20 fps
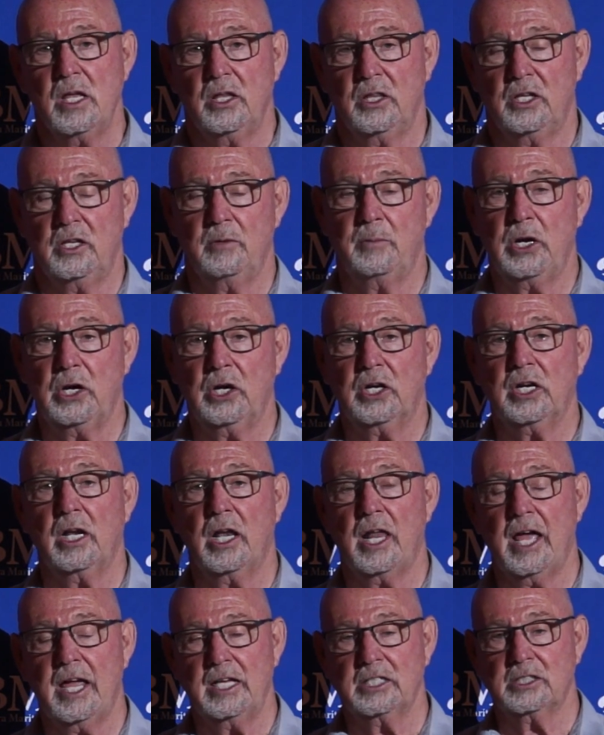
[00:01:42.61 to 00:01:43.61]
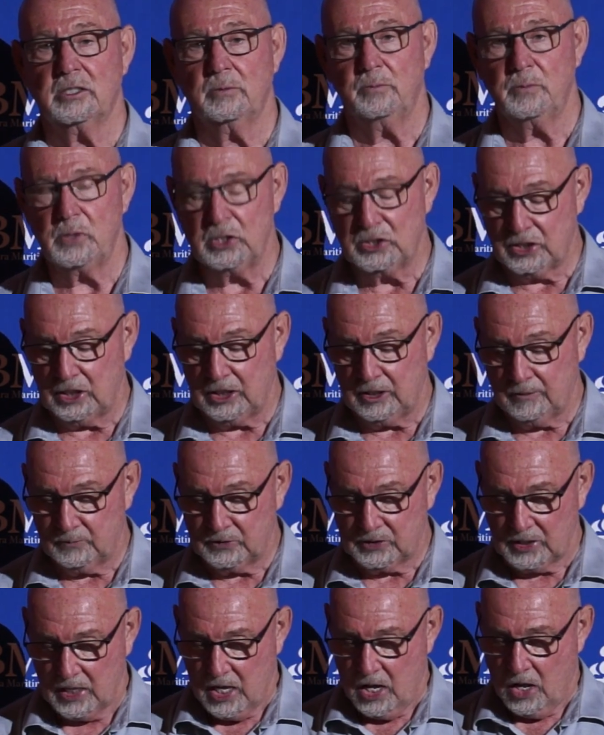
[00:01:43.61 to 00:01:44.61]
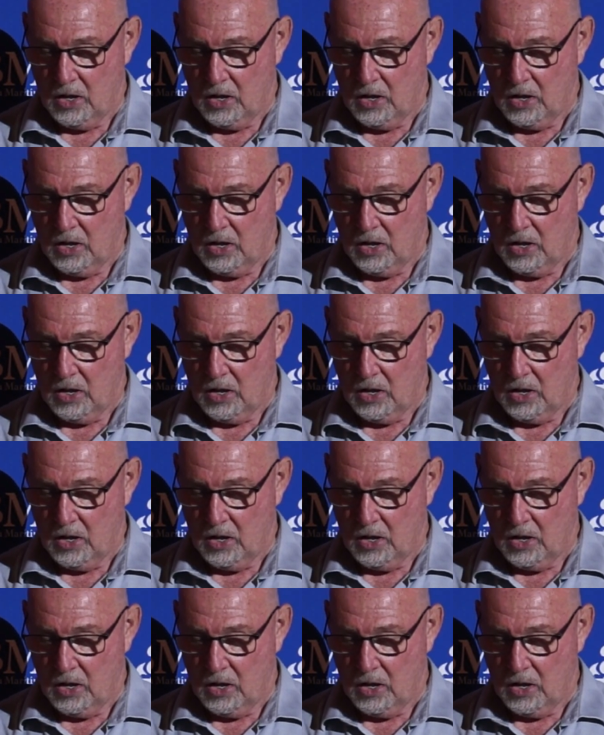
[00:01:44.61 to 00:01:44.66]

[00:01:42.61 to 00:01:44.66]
The American Alliance of Museums